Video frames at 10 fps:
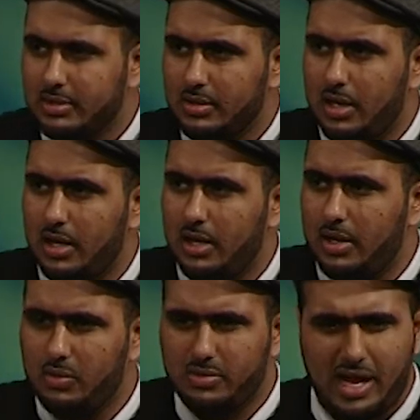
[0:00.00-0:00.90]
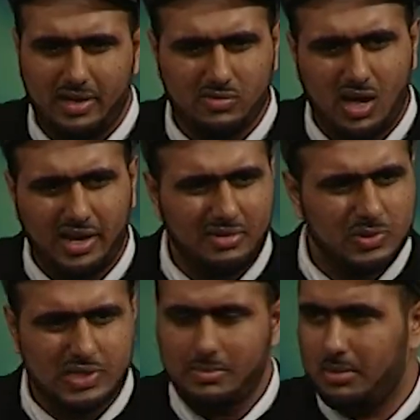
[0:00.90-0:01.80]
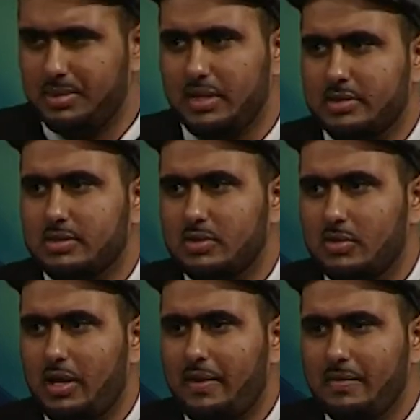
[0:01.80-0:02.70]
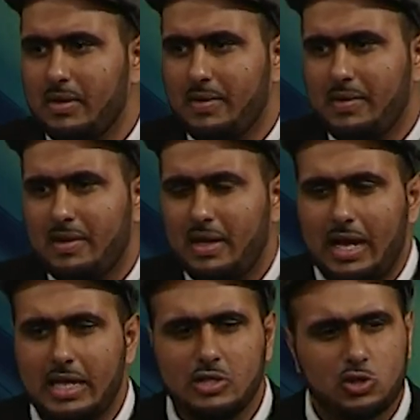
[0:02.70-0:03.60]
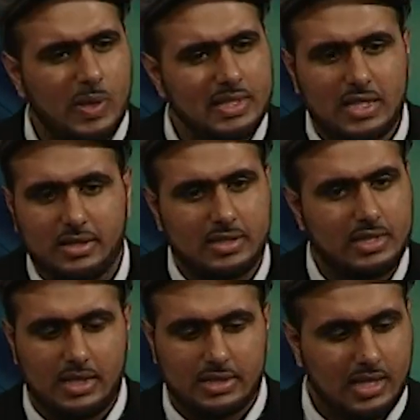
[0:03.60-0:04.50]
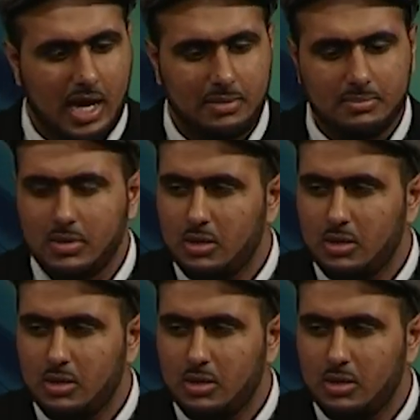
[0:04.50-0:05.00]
or 9 Muslim MPs, okay? In 20, 30 years' time,